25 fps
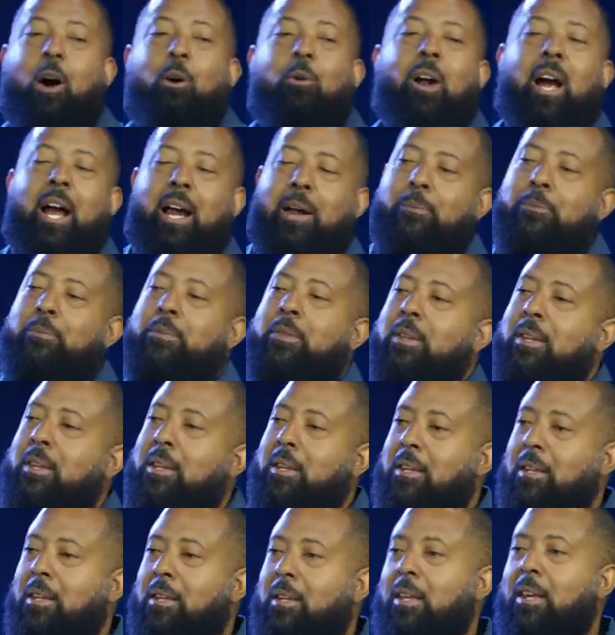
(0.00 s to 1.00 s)
all right.
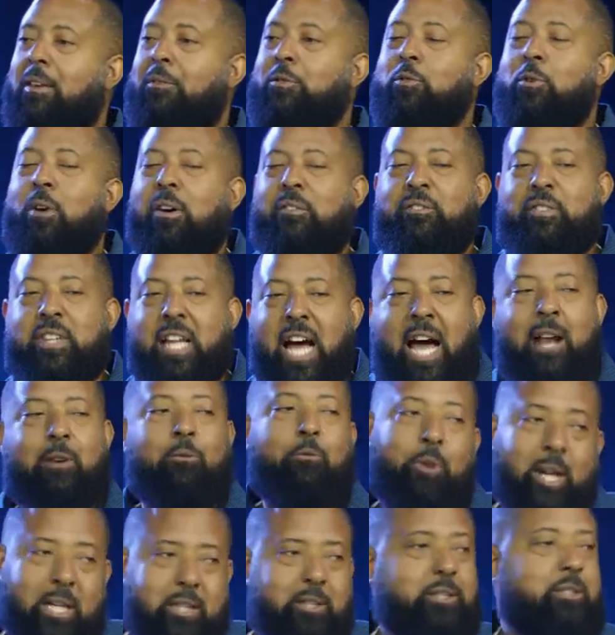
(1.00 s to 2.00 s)
If you have
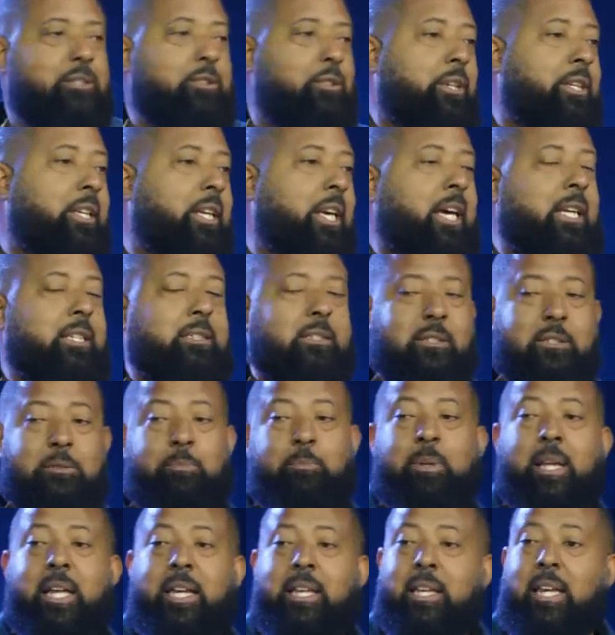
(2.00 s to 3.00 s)
not registered yet,
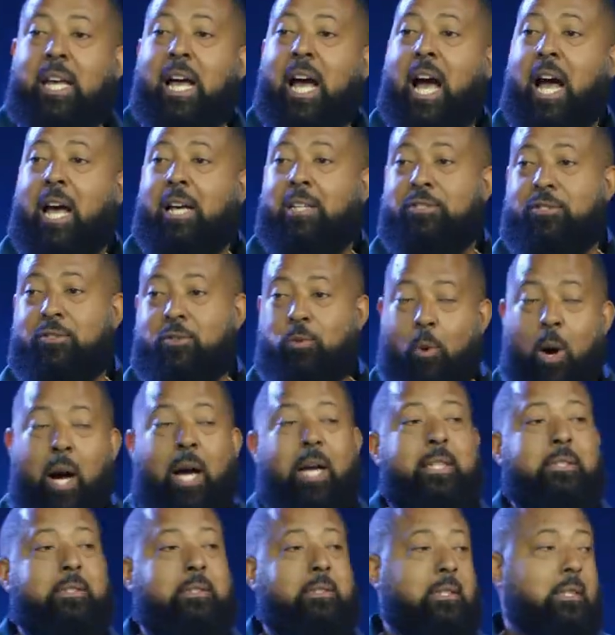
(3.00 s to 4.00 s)
just blink your eyes
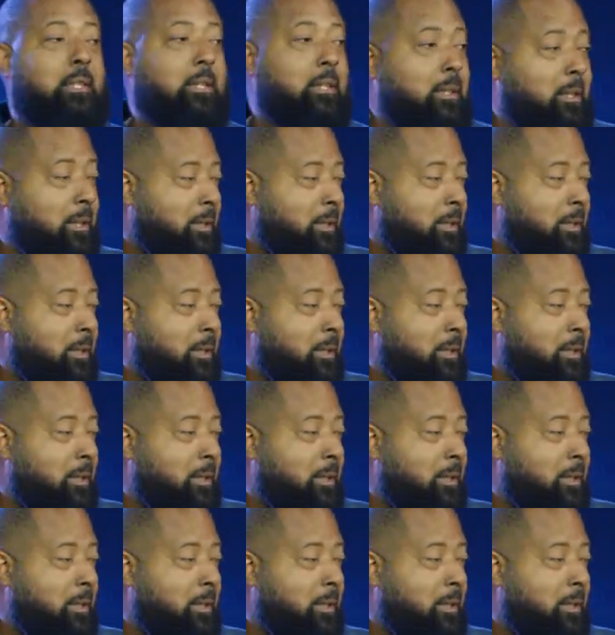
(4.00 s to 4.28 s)
twice.